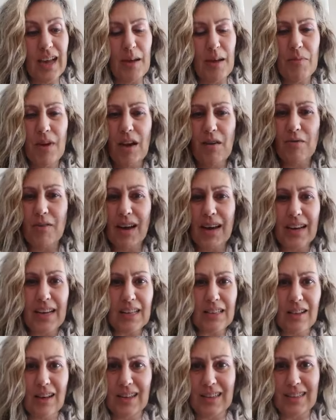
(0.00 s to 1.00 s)
I'm not
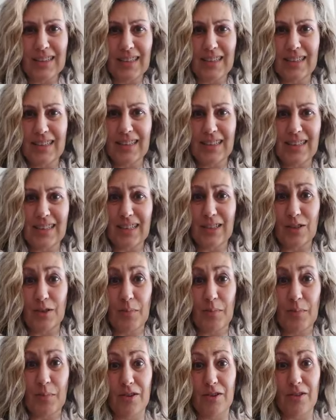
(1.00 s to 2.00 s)
writing long sentences or
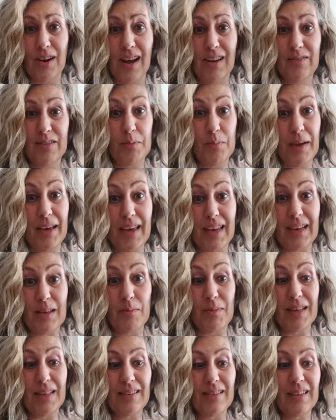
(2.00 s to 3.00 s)
paragraphs by any
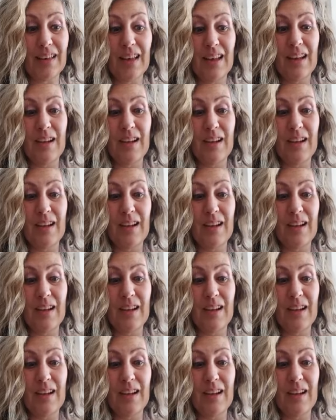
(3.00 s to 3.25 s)
means,